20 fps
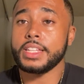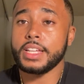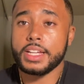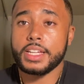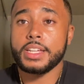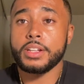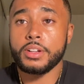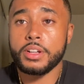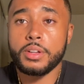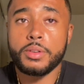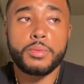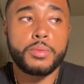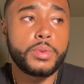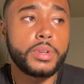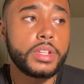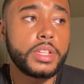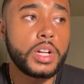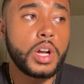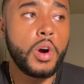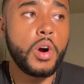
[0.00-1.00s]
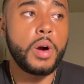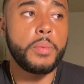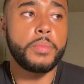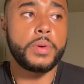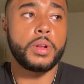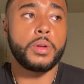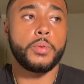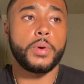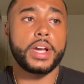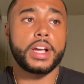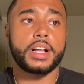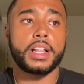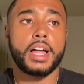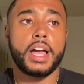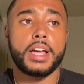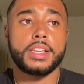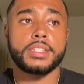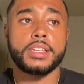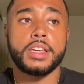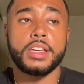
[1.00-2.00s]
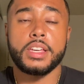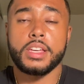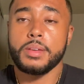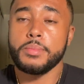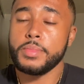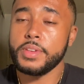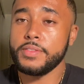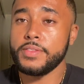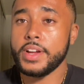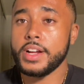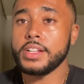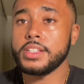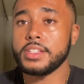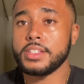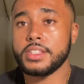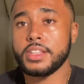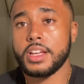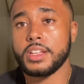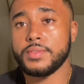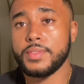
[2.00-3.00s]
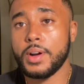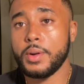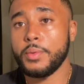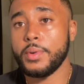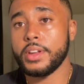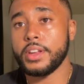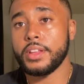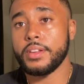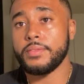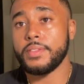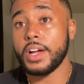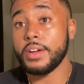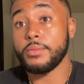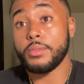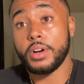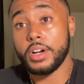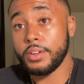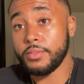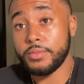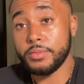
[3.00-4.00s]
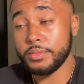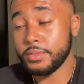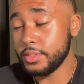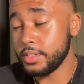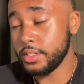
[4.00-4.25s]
That kid could really go up in a weight class and be very successful at 185.